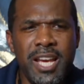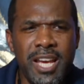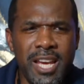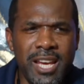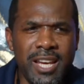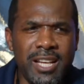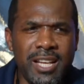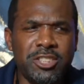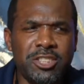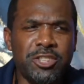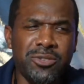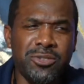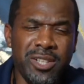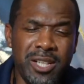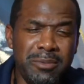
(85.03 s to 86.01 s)
And
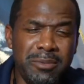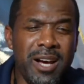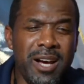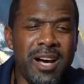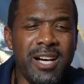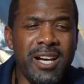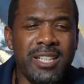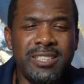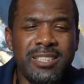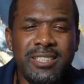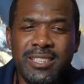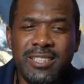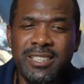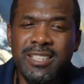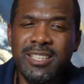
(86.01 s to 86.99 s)
StreamYard,
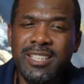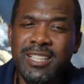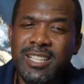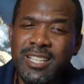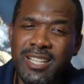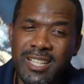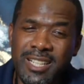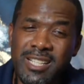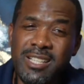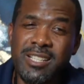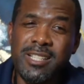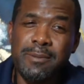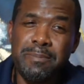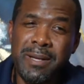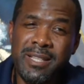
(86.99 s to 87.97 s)
as
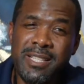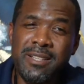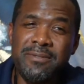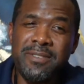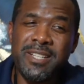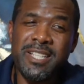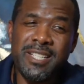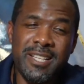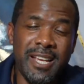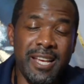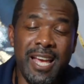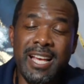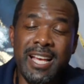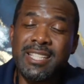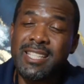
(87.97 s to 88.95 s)
expensive
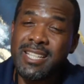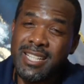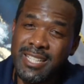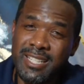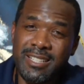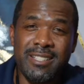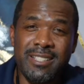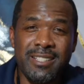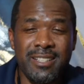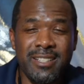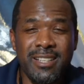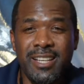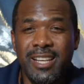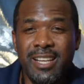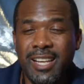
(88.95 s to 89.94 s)
as it is,
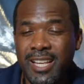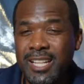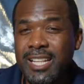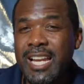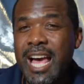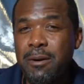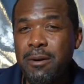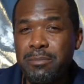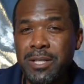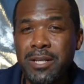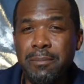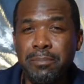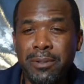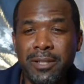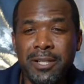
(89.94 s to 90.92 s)
it allowed me
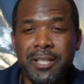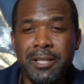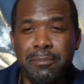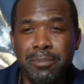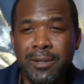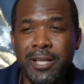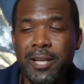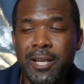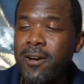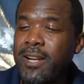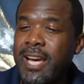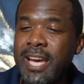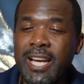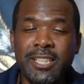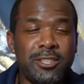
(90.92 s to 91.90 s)
to plug and play. All
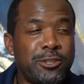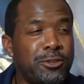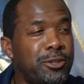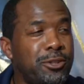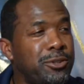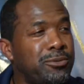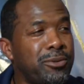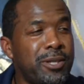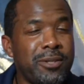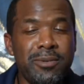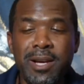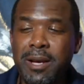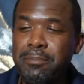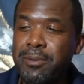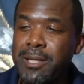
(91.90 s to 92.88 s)
I had to do was run
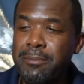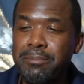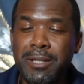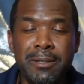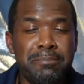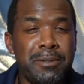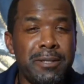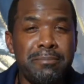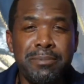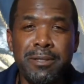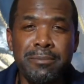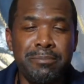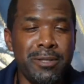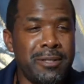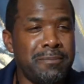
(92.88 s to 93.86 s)
around, click, click, click,
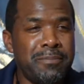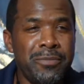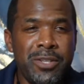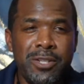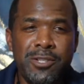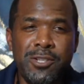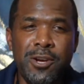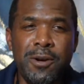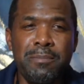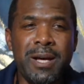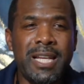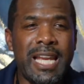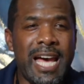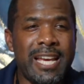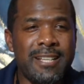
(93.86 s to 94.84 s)
click, click, turn
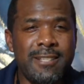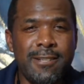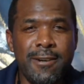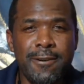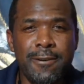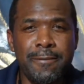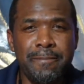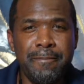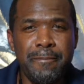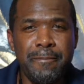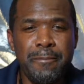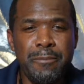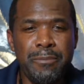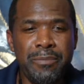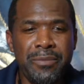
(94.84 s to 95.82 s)
my lights on,
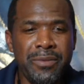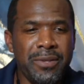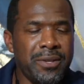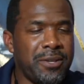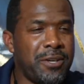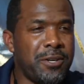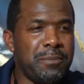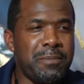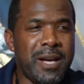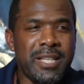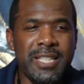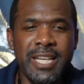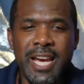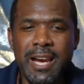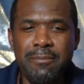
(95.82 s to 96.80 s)
hook my
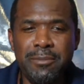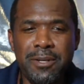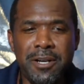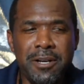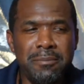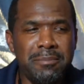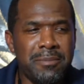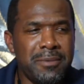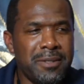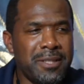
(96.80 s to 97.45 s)
camera up,